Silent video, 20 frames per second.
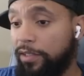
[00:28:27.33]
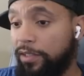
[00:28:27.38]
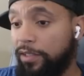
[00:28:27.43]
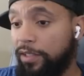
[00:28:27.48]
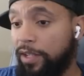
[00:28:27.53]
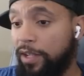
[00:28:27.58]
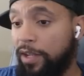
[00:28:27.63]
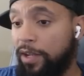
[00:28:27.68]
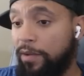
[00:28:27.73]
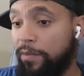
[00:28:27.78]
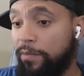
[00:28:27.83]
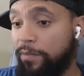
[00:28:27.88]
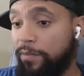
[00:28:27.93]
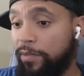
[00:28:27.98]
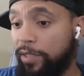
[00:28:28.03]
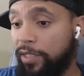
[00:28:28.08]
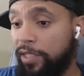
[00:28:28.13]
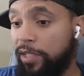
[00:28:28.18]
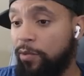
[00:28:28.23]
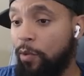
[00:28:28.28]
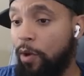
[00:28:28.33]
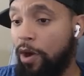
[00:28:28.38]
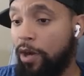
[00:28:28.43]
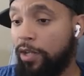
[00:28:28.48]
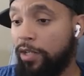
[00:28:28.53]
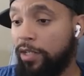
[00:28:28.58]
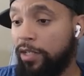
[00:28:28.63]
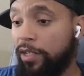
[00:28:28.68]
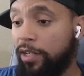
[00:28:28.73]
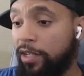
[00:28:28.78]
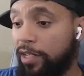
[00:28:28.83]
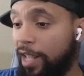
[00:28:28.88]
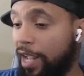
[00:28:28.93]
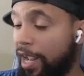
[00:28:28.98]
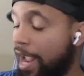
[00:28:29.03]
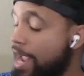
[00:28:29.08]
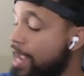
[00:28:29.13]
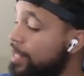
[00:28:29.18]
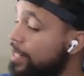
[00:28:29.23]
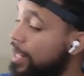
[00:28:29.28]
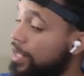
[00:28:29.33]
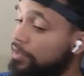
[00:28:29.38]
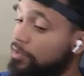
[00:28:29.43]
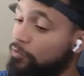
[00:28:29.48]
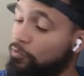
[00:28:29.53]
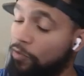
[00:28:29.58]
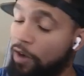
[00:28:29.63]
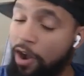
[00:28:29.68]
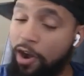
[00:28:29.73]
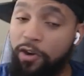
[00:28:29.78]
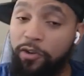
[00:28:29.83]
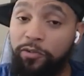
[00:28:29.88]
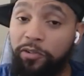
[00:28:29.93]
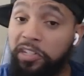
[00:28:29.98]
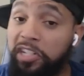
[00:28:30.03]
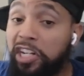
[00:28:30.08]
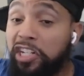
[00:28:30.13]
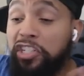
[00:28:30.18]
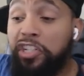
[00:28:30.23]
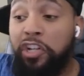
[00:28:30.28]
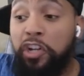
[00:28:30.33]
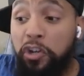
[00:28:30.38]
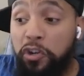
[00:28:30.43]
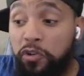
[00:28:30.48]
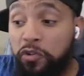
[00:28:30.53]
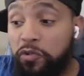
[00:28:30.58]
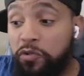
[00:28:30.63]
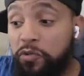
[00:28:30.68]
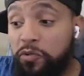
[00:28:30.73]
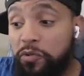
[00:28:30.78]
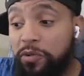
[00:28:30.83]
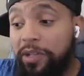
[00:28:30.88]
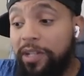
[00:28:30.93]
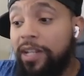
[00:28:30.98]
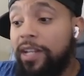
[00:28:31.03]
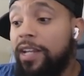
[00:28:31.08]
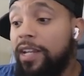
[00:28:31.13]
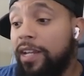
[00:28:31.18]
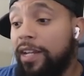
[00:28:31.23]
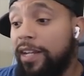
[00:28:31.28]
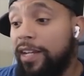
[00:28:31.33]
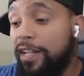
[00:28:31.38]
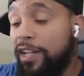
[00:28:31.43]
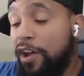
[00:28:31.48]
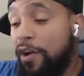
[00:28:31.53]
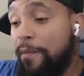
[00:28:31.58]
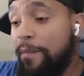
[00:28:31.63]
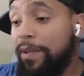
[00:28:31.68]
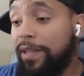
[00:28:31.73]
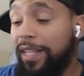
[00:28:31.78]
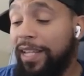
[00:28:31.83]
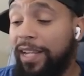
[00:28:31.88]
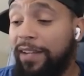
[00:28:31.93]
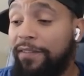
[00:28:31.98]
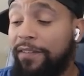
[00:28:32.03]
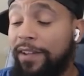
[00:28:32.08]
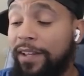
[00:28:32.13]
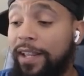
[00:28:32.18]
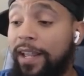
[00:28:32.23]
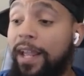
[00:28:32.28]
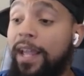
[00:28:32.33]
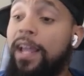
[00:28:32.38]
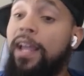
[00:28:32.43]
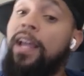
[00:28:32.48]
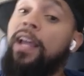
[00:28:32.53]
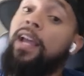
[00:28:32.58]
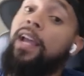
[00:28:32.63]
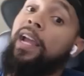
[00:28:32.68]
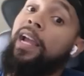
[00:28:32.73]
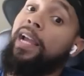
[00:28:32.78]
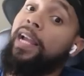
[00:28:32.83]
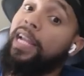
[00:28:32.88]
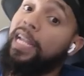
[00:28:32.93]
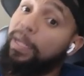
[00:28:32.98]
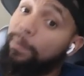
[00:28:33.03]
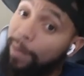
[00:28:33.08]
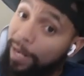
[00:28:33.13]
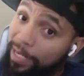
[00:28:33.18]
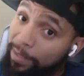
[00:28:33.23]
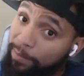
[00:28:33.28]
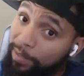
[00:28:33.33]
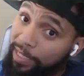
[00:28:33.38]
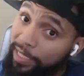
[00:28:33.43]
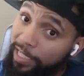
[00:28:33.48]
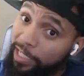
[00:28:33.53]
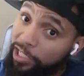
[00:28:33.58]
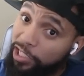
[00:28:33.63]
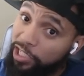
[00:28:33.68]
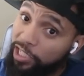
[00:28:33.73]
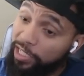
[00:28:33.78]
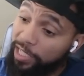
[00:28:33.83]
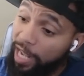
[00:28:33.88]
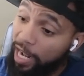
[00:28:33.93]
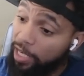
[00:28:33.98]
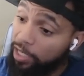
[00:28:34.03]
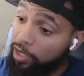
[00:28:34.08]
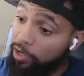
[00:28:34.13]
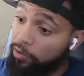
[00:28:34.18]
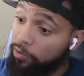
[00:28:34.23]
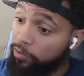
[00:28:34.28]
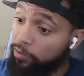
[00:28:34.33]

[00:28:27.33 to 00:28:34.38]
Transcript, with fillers: Yep, he walking in there like, ain't nothing wrong, and that's cool. He don't believe it. He about to believe this shit now, though.